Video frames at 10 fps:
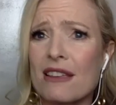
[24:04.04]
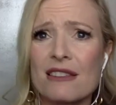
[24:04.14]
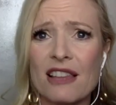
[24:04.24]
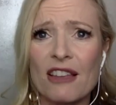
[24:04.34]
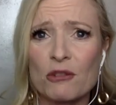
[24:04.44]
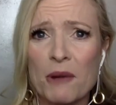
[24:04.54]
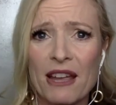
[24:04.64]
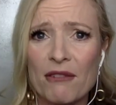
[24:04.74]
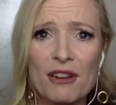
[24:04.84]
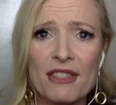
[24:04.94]
is loved by
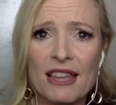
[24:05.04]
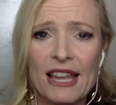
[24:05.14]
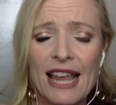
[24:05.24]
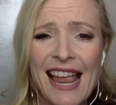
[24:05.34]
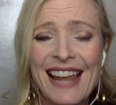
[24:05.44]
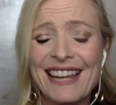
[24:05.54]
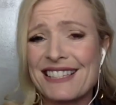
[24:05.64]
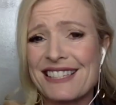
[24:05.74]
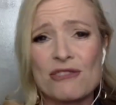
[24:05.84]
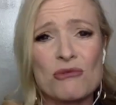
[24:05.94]
everything. And
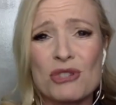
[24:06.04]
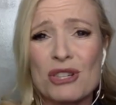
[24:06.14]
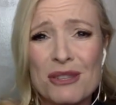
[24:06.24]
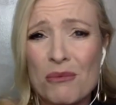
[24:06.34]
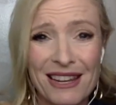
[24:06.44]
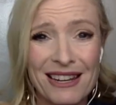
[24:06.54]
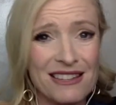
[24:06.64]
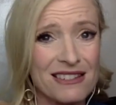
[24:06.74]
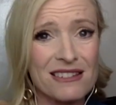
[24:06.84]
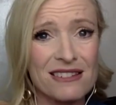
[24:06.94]
it's just the way it is.